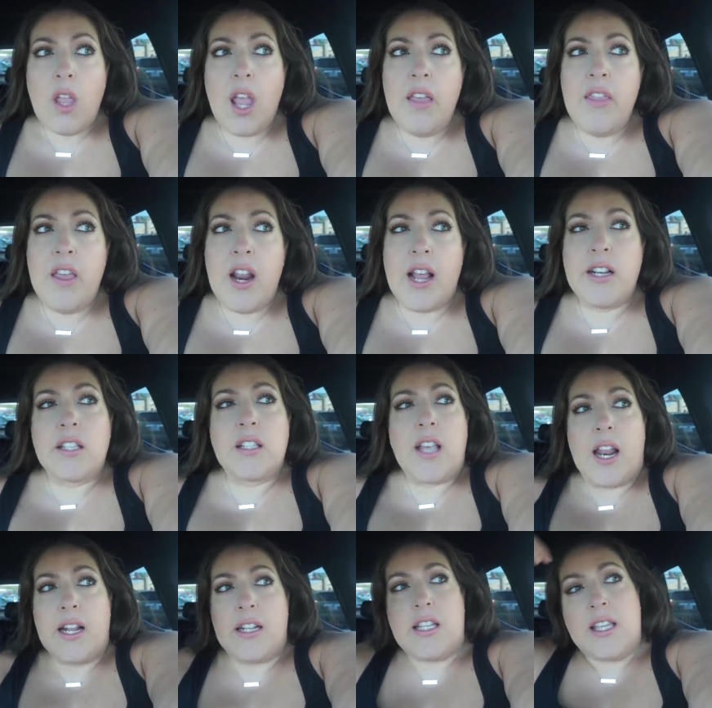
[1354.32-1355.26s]
And then I
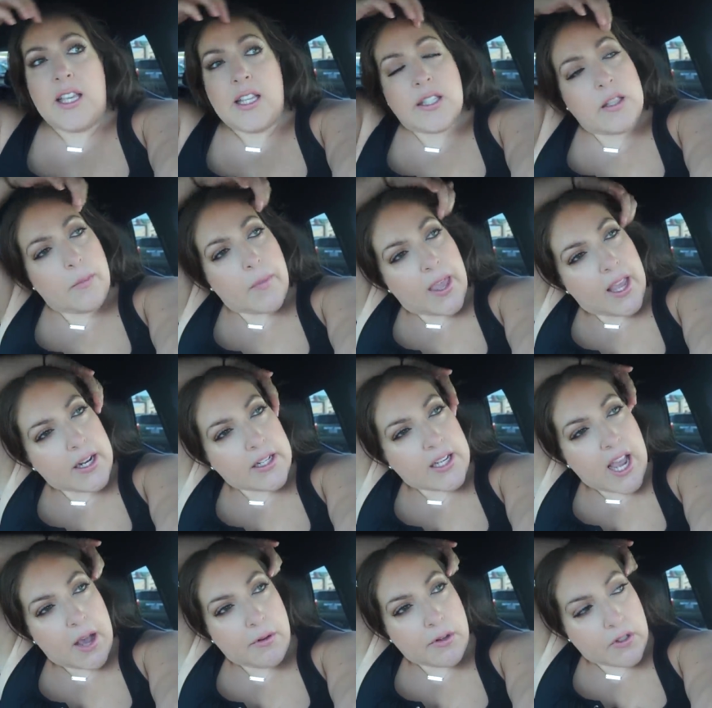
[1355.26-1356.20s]
decided to get some hand
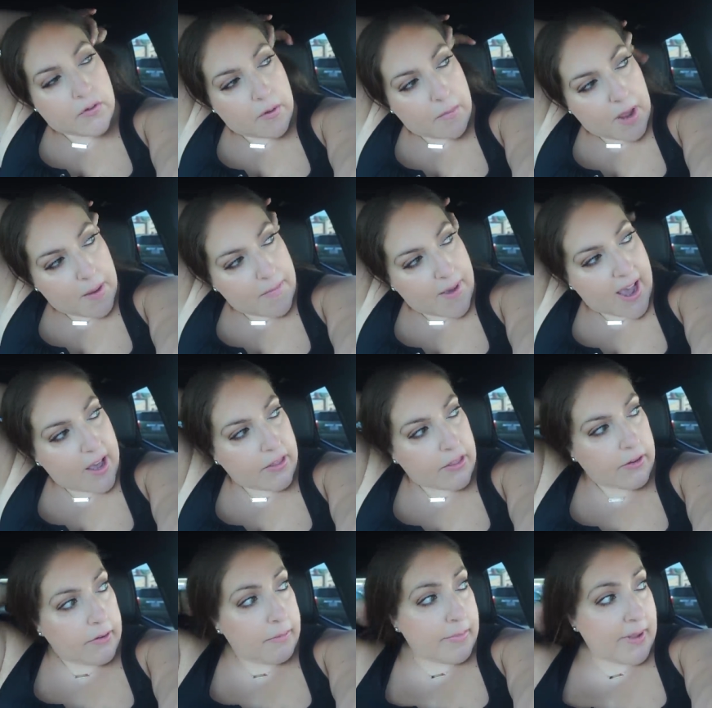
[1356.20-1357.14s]
towels for my
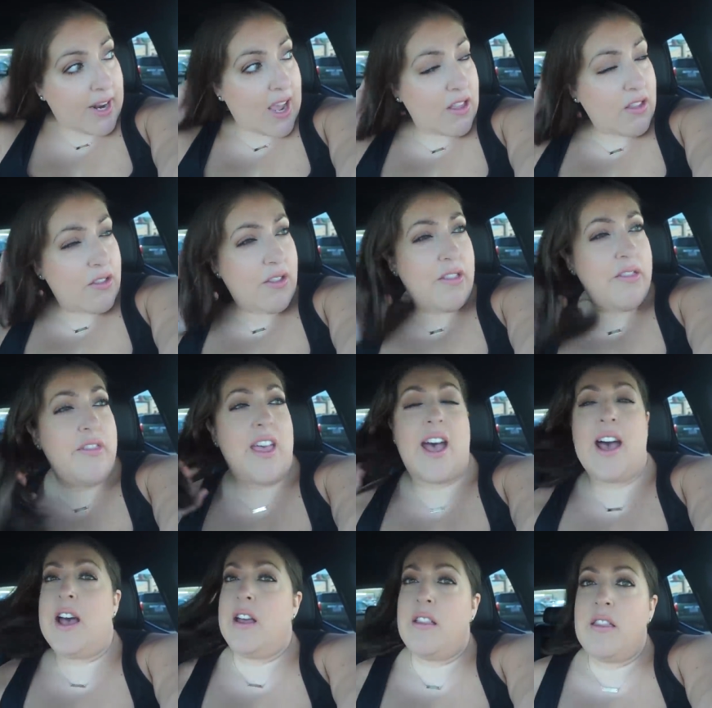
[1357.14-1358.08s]
bathroom. But other than
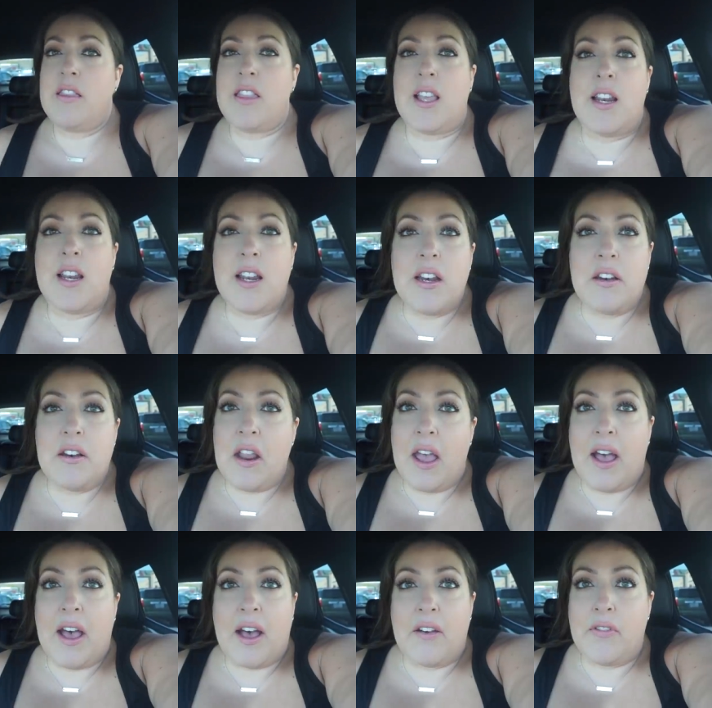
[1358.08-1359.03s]
that, they didn't
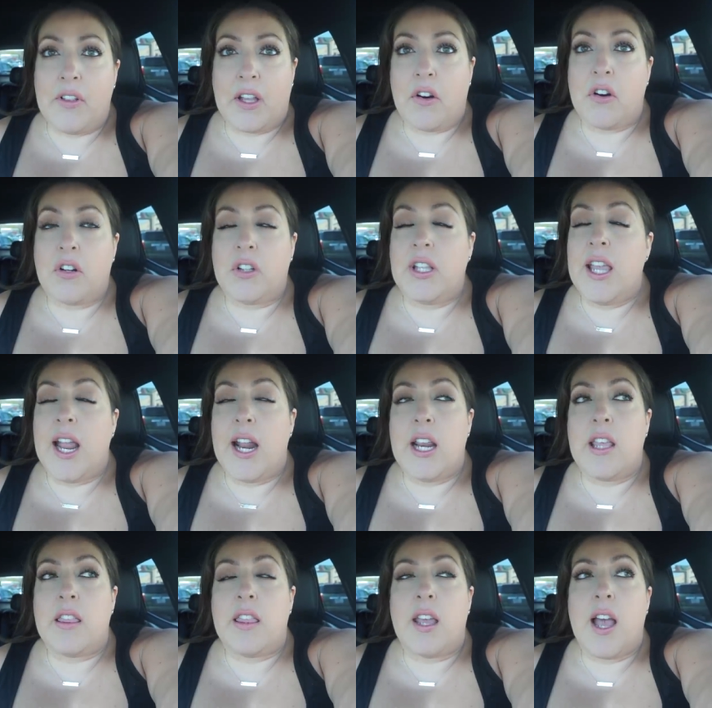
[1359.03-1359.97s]
have like hardly
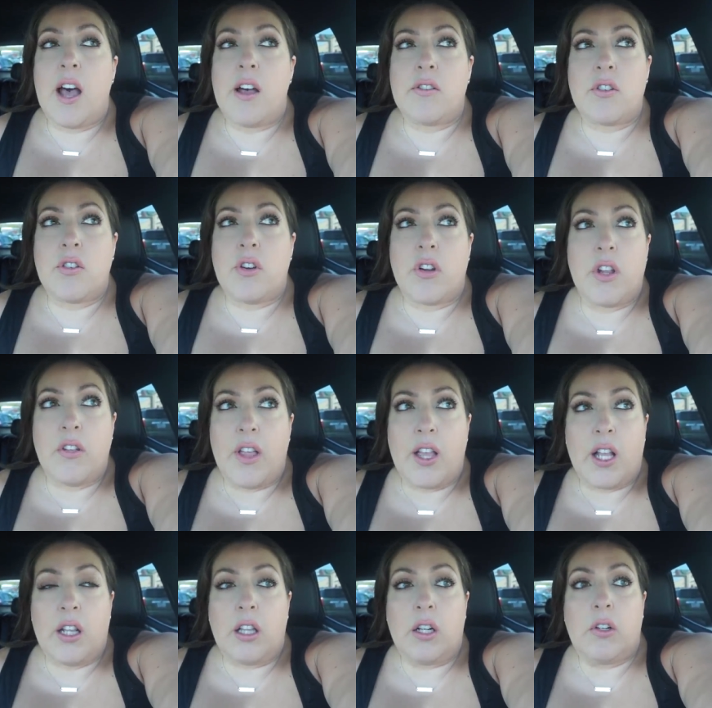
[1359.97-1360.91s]
anything. I'll show you
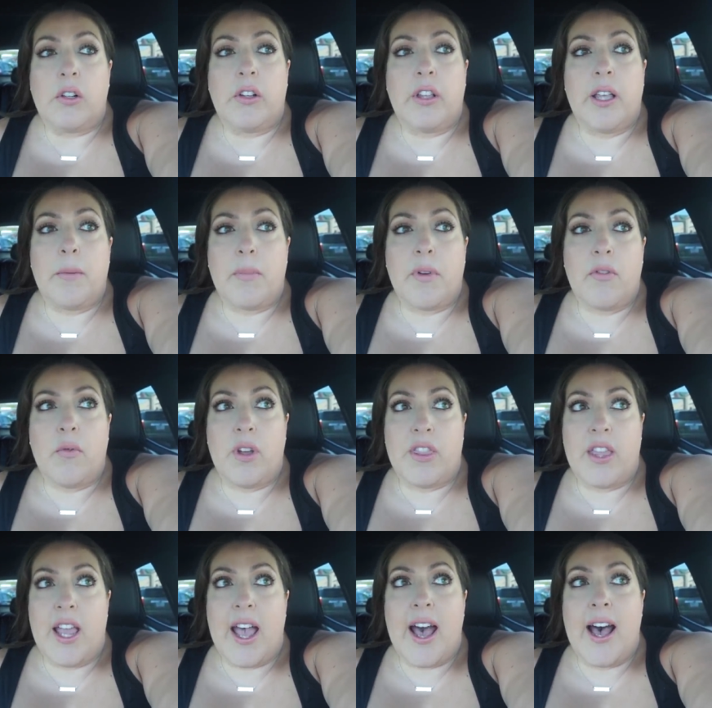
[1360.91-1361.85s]
like a little clip of
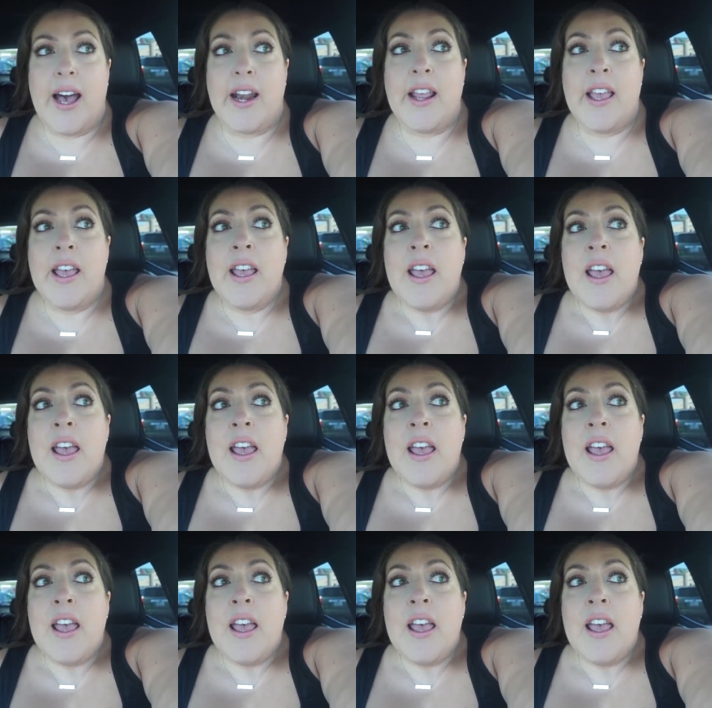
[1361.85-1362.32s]
what they had.